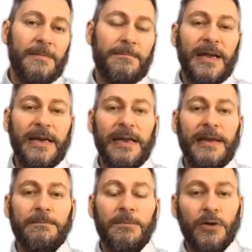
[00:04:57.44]

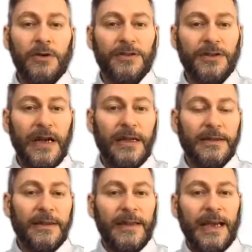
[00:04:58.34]
Many books
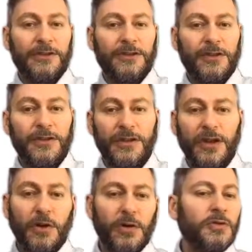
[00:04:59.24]
and lectures, they
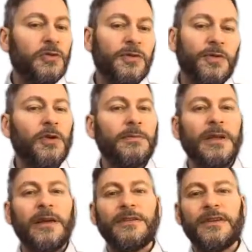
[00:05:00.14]
go into
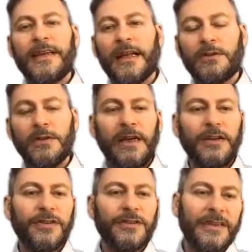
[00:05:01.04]
formulas and
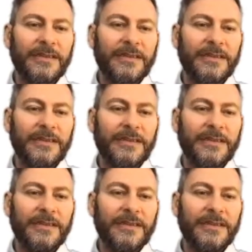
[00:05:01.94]
calculations